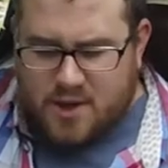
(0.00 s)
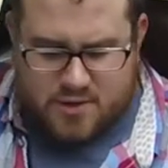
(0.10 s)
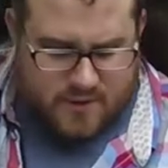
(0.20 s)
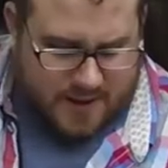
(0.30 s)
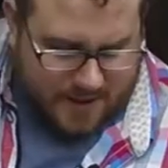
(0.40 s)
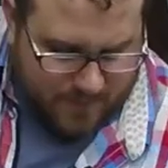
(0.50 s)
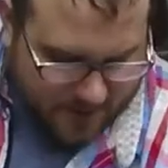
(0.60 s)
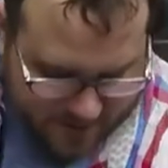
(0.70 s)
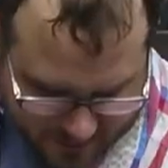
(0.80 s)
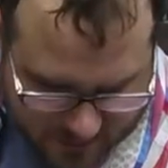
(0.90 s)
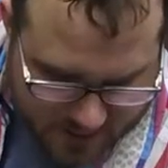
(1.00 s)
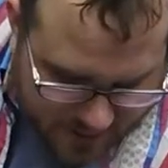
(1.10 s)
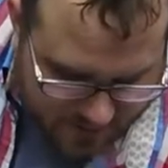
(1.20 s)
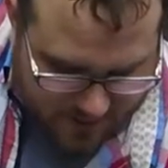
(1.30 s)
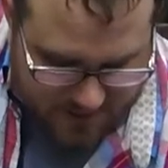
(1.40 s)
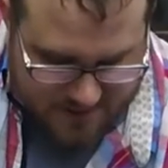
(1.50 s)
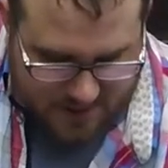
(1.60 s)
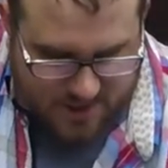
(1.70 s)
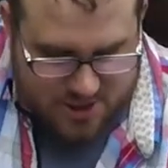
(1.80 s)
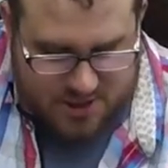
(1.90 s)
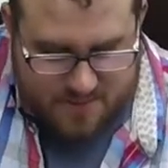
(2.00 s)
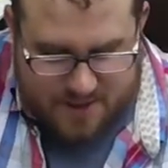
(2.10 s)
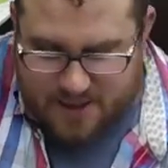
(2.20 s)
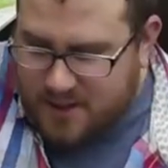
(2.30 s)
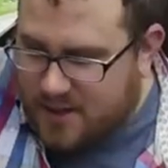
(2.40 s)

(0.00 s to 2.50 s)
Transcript: So we've got that plugged in. There is HDMI